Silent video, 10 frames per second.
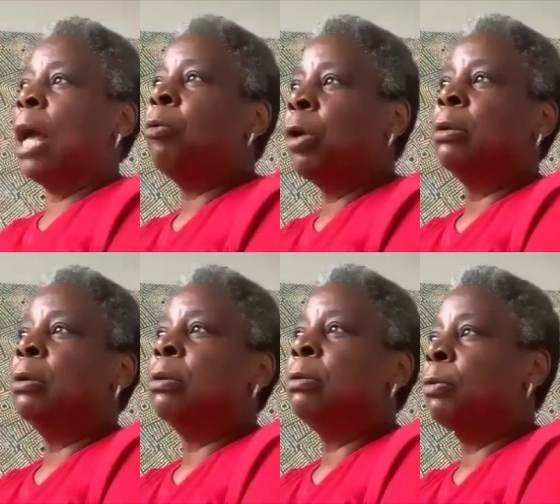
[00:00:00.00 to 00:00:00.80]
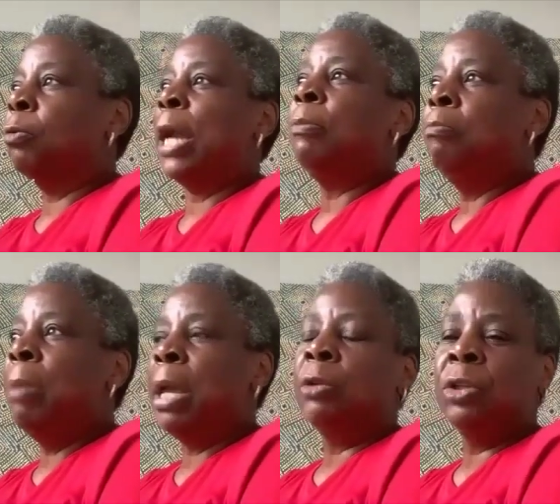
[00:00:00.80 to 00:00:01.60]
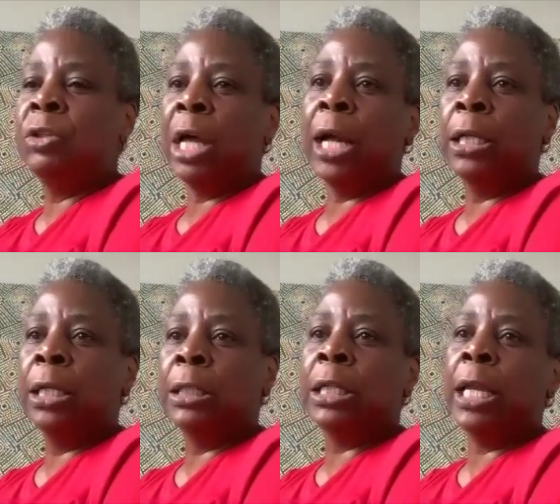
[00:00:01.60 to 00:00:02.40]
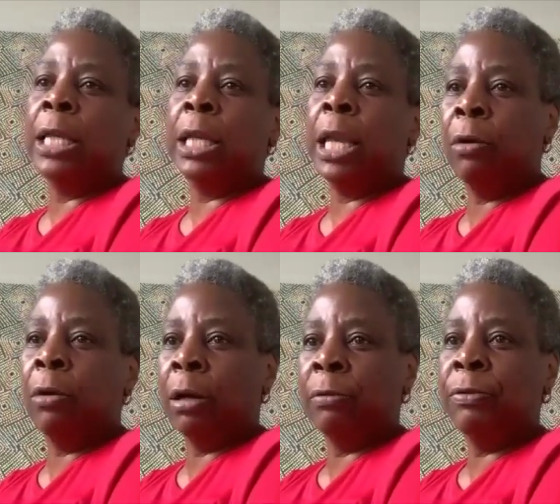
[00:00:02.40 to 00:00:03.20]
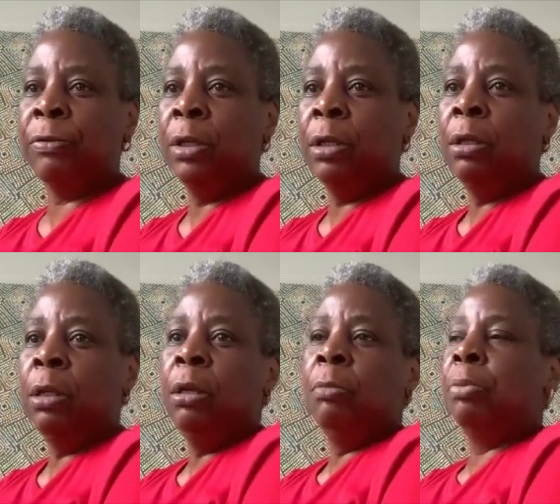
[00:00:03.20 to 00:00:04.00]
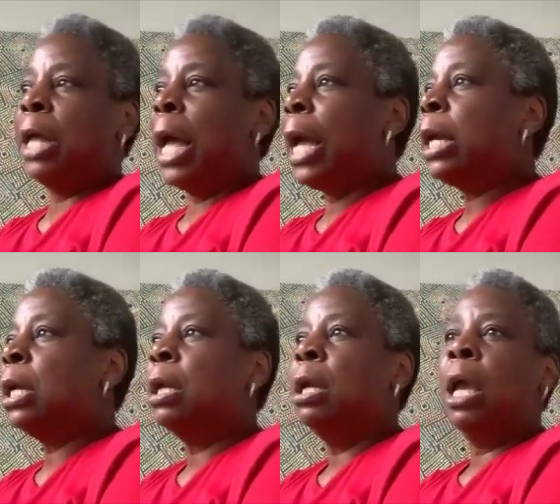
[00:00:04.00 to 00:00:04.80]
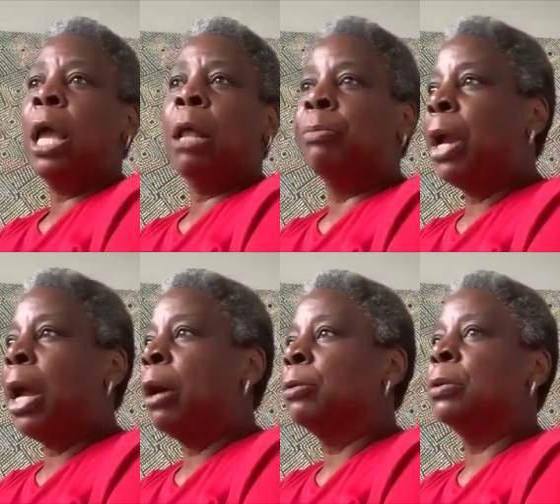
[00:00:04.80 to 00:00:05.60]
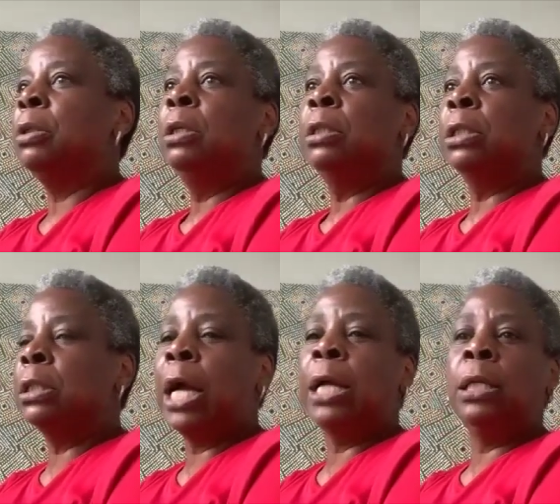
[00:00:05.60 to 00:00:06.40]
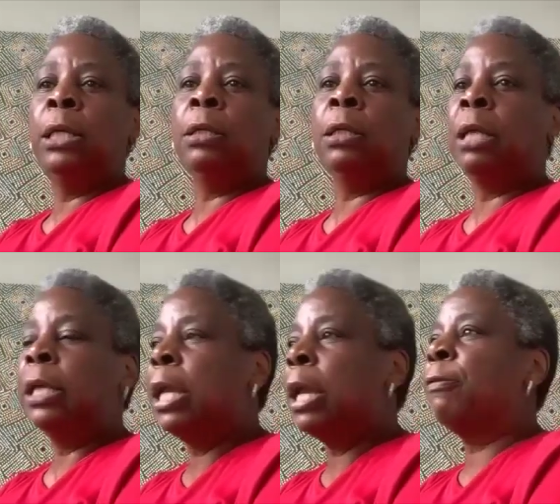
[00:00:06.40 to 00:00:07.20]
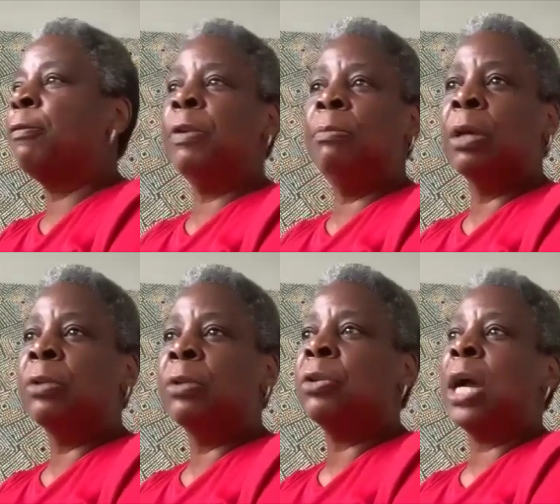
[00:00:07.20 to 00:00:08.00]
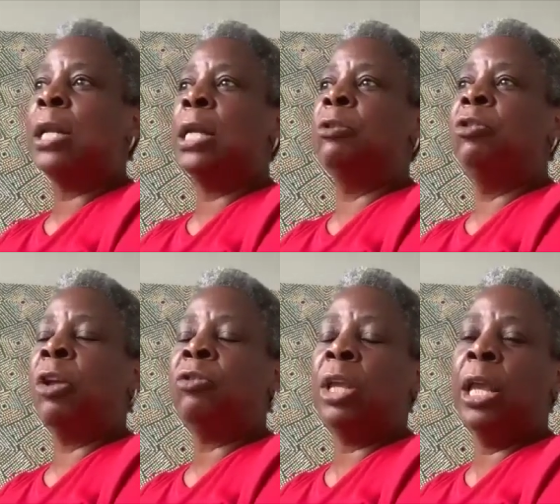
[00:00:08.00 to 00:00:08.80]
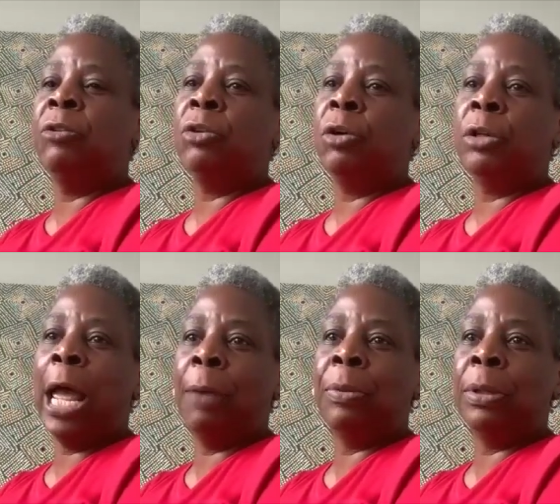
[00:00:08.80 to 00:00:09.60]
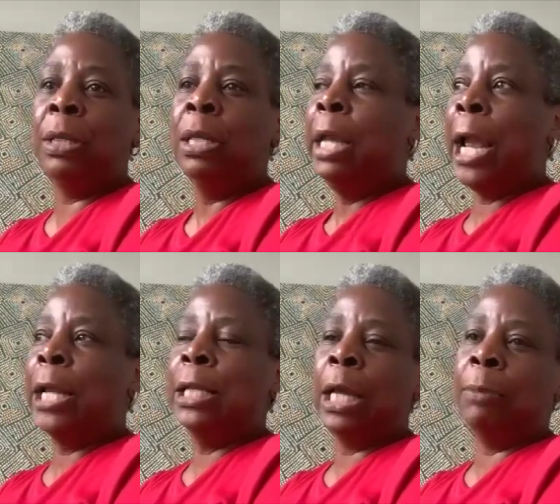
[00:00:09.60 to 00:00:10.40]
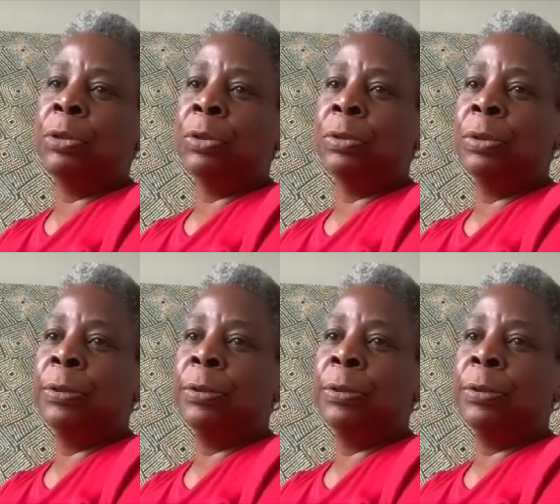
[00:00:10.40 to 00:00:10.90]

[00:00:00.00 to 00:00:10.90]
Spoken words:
wait for white male society to take care of Black and brown society, to take care of female society. It just isn't going to happen anytime soon.